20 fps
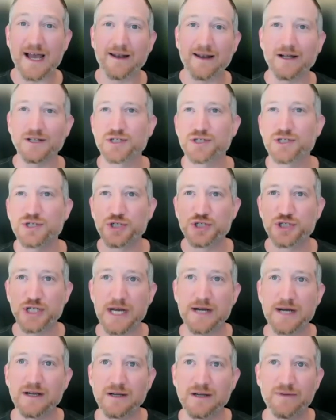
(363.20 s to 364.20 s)
not just for
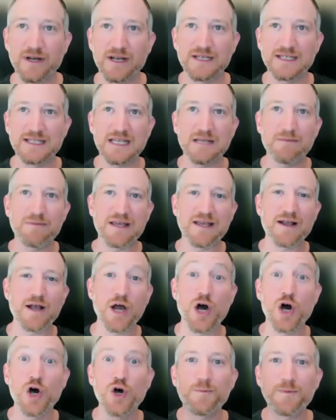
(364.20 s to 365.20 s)
sharing, but is the being
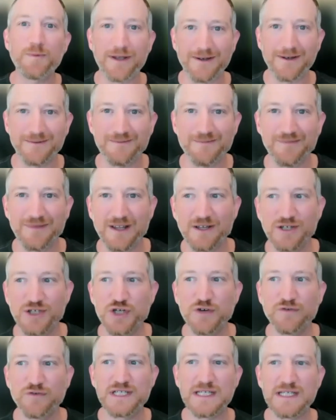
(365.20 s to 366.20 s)
open
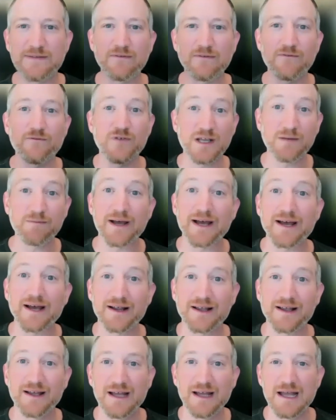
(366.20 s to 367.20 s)
to receiving
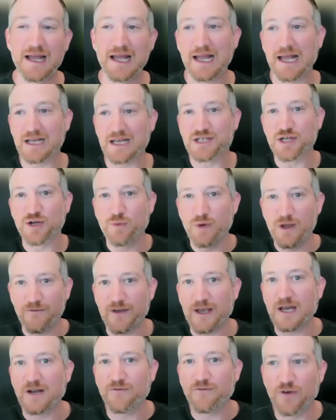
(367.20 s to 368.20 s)
feedback. And so we've
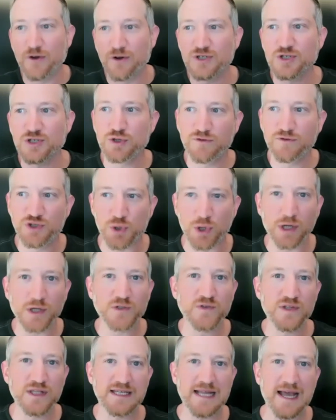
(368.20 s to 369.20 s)
had folks who've joined us
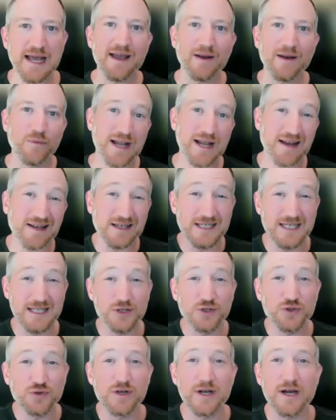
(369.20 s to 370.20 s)
for the day and we get to see the
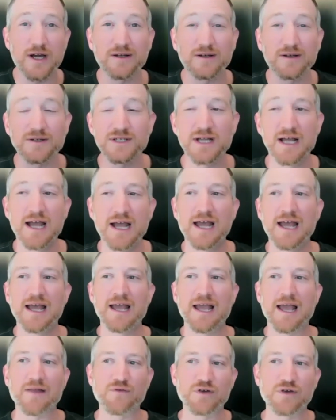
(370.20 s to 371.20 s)
true colors
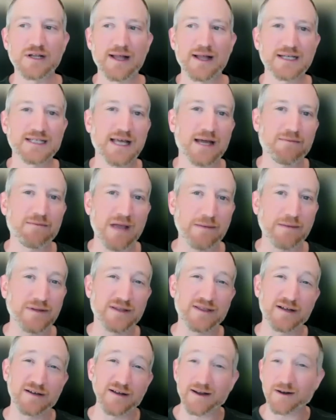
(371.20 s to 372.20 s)
and realize that maybe
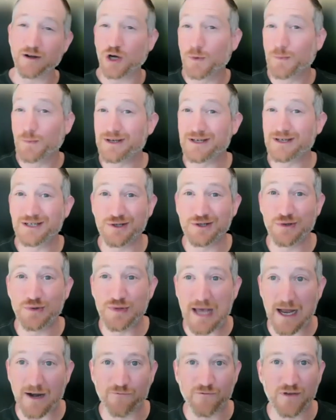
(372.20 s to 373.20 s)
they're not open to
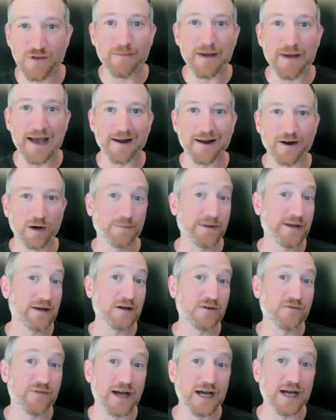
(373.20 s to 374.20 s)
that feedback or peer
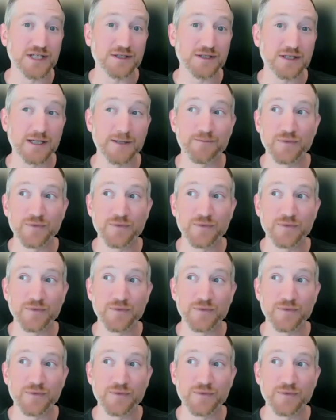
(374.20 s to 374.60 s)
advisory.